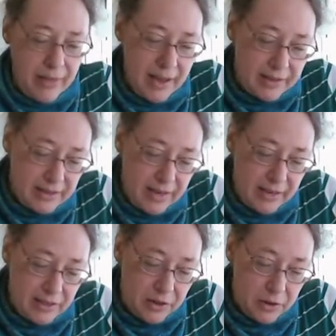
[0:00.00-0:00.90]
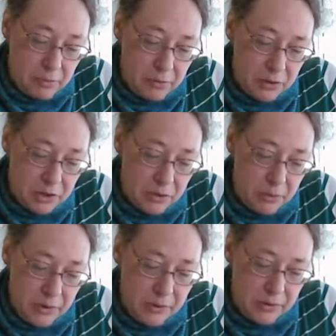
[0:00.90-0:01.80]
And that's easier to push
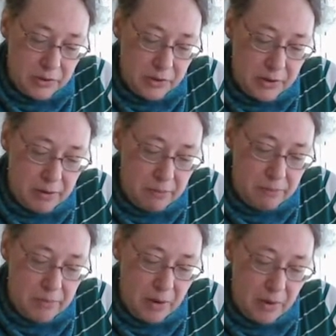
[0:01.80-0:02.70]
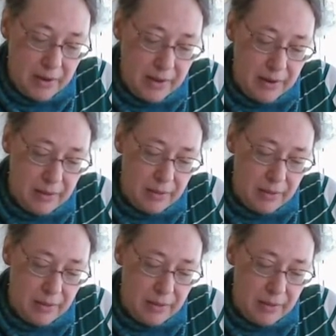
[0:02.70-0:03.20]
through, so you can poke.